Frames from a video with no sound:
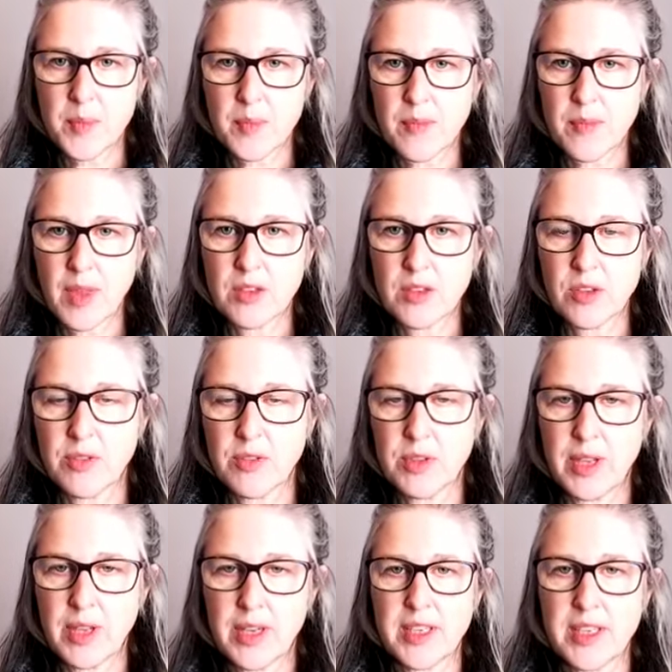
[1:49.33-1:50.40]
So if you
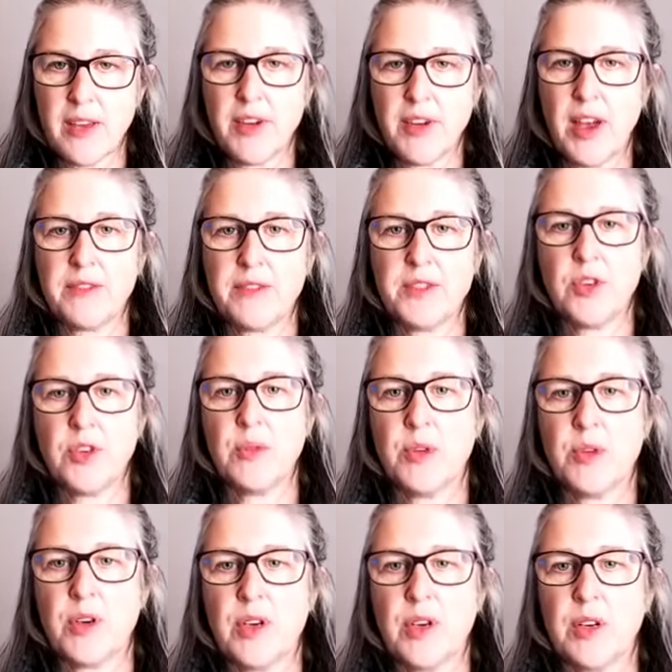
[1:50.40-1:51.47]
like to have a half dome
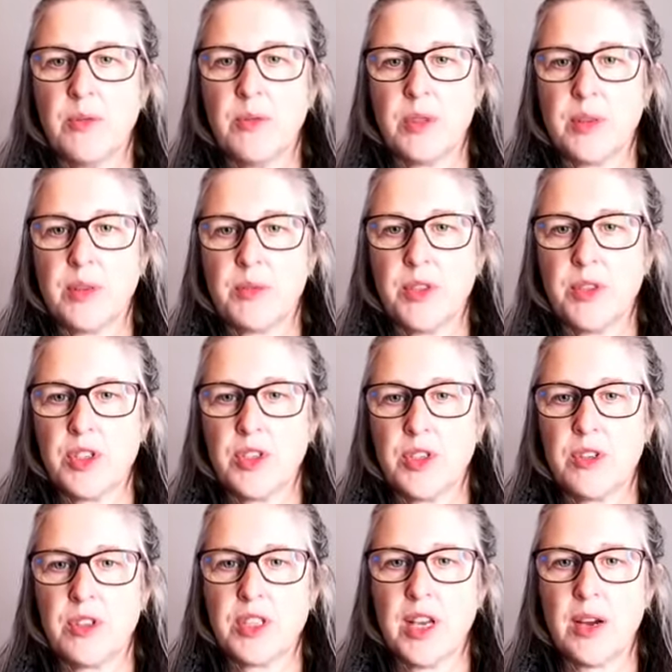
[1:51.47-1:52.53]
or a rolled up cushion
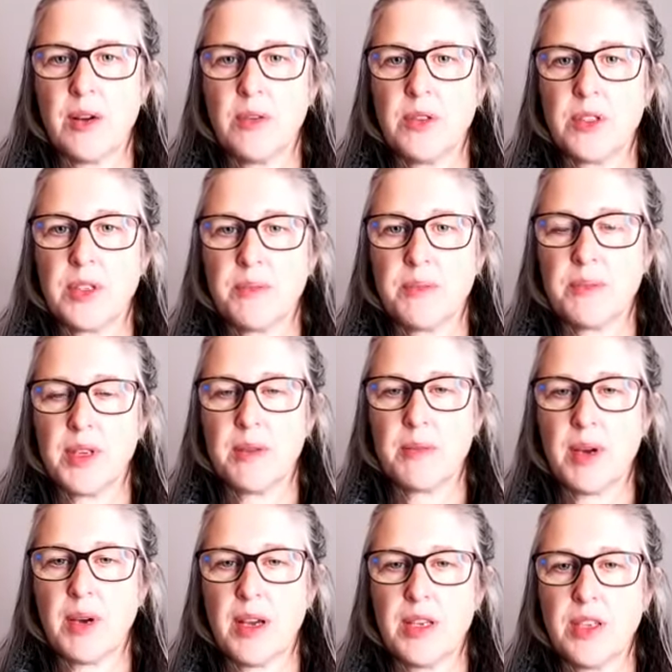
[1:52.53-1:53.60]
or a towel or something
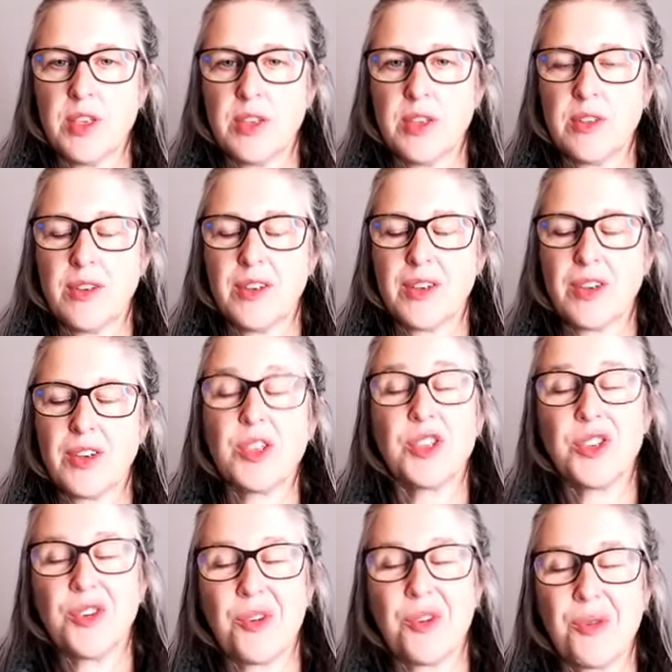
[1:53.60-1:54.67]
behind or a
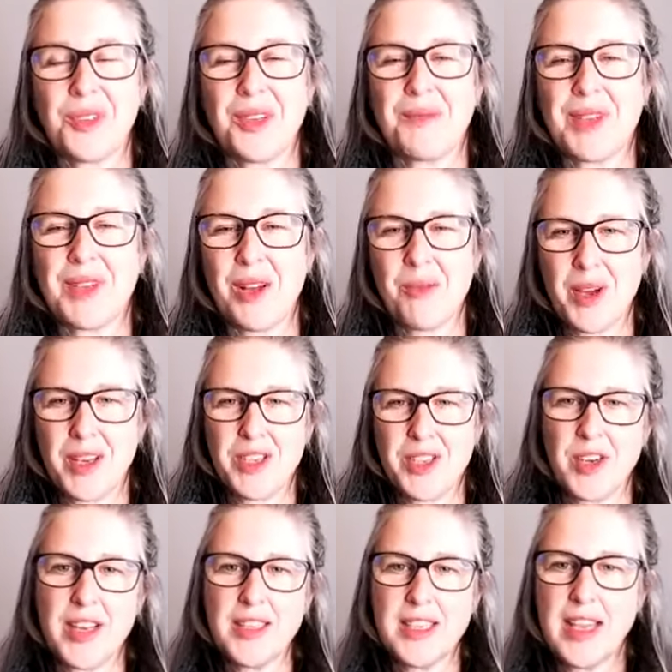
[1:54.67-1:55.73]
cushion or a rolled up towel behind
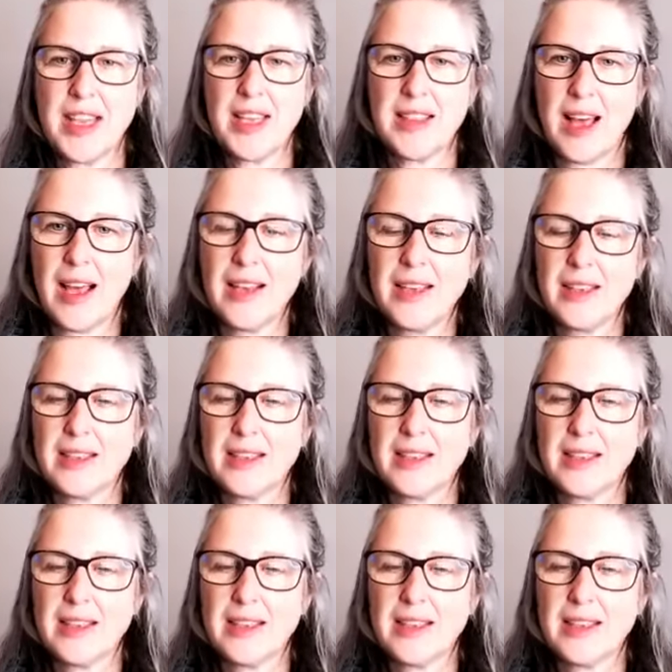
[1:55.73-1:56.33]
your head, take that.